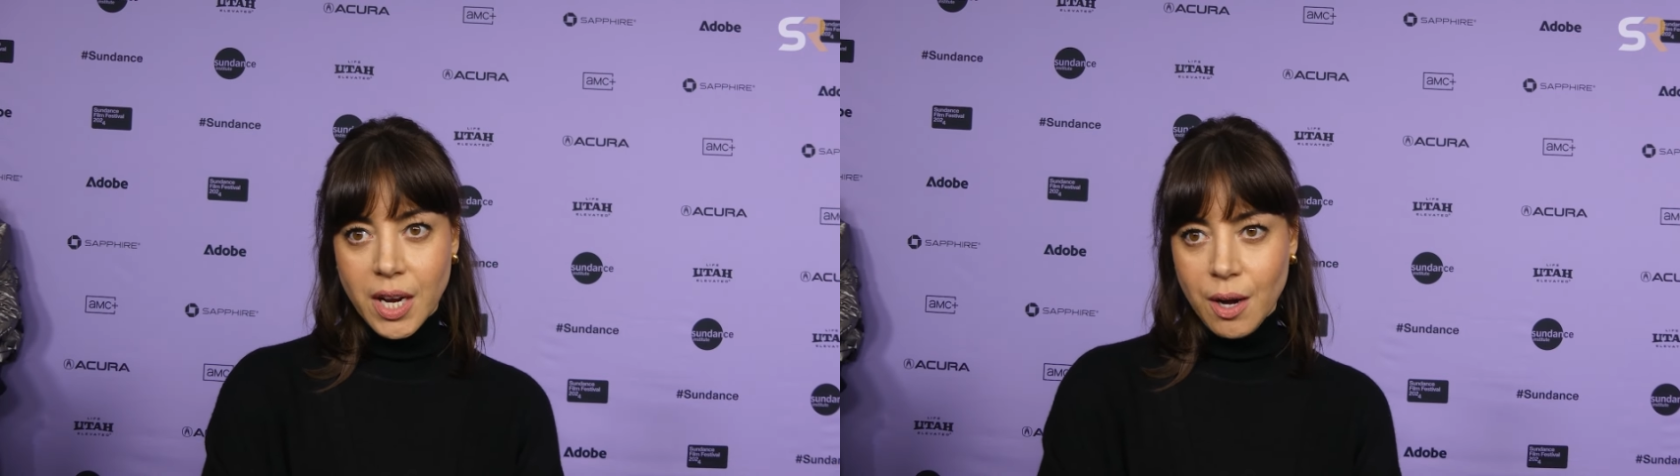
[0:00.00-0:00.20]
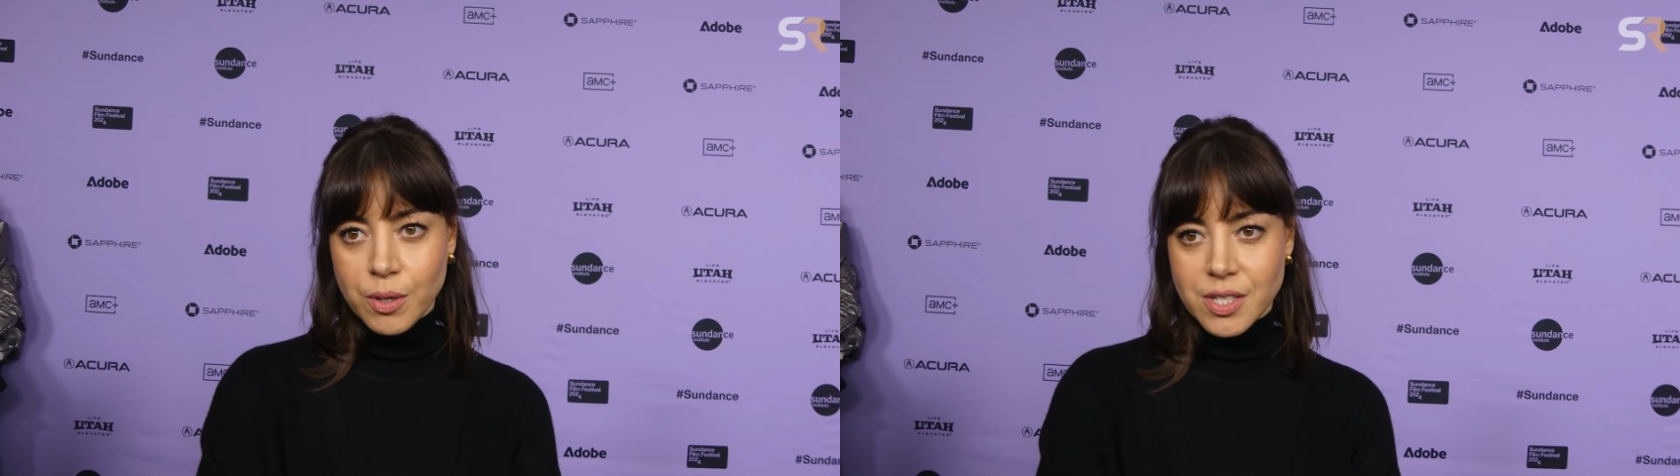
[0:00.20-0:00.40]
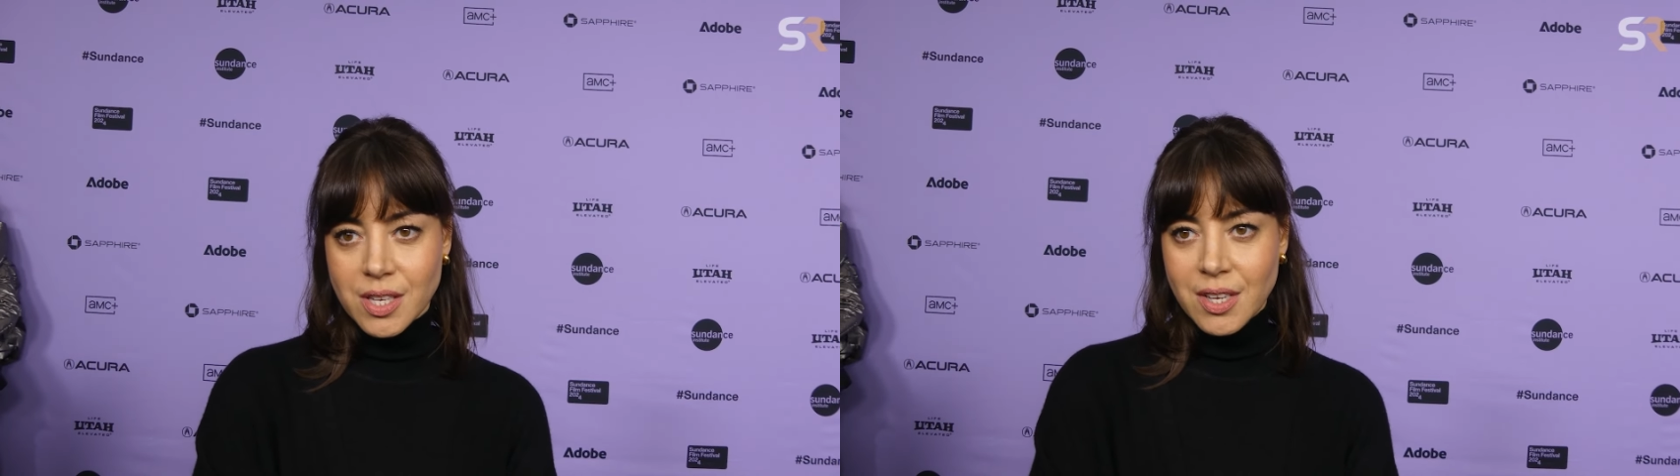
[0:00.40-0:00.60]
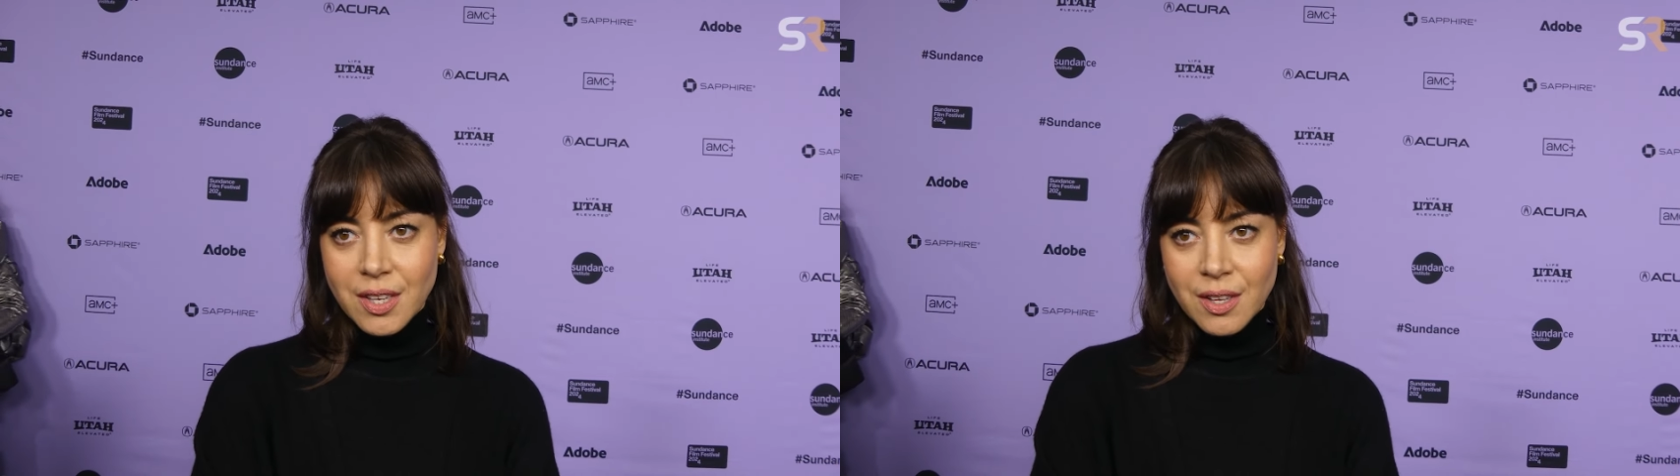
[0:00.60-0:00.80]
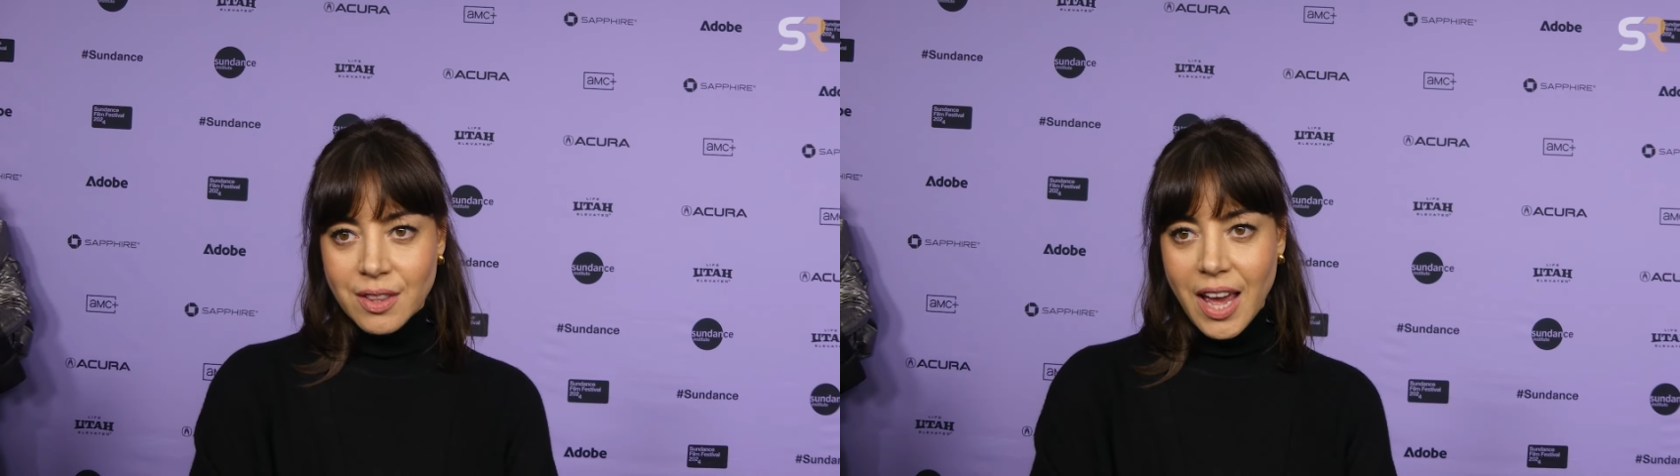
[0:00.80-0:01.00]
I was
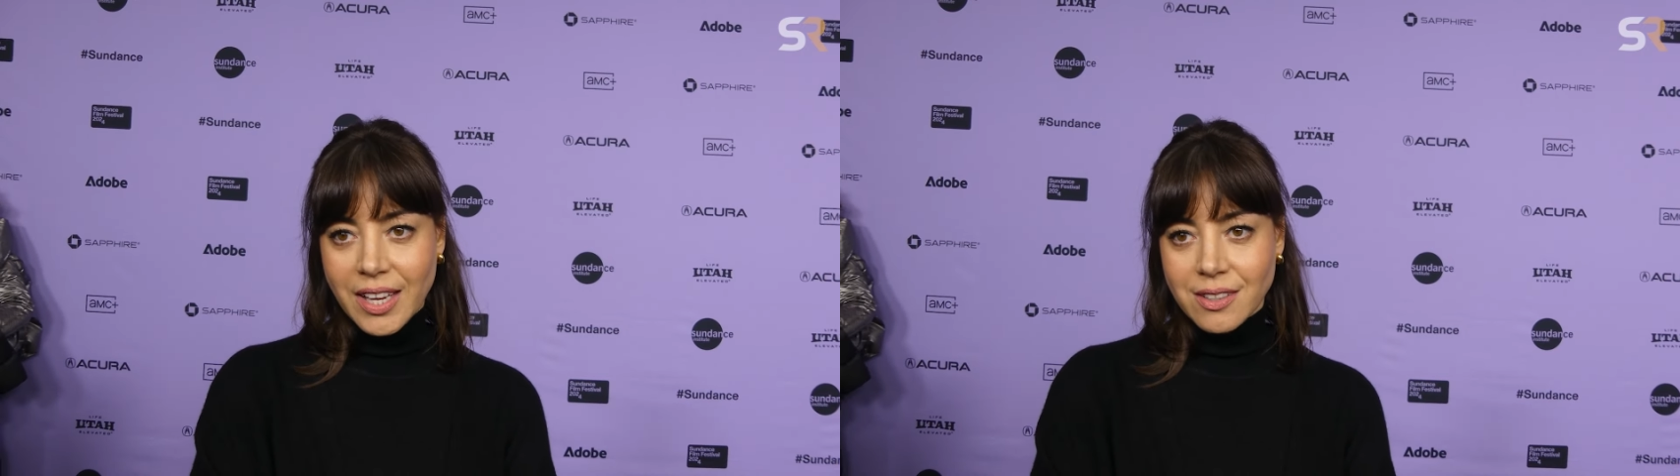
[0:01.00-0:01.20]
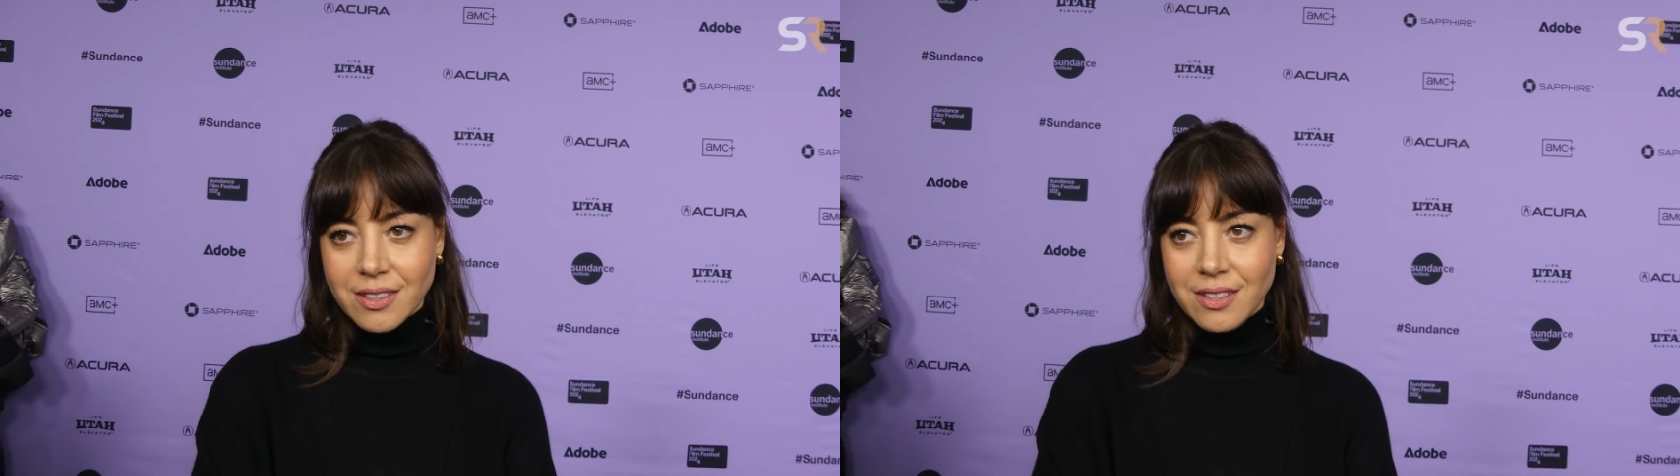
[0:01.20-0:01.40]
like,